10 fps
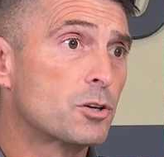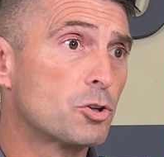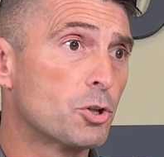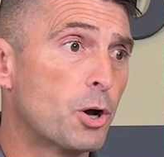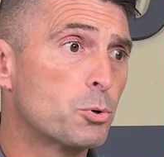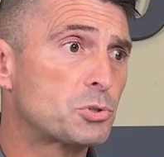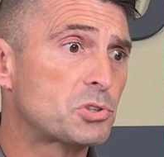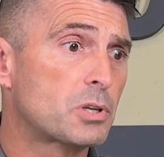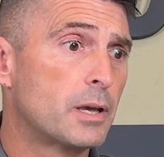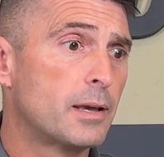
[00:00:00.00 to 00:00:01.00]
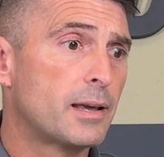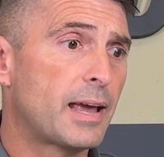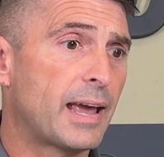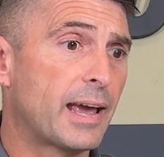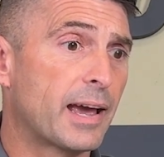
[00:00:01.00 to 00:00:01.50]
close,
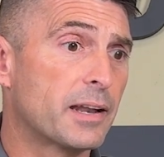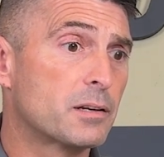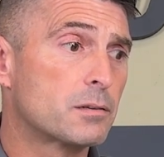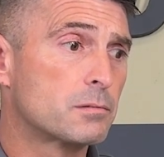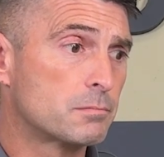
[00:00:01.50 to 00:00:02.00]
and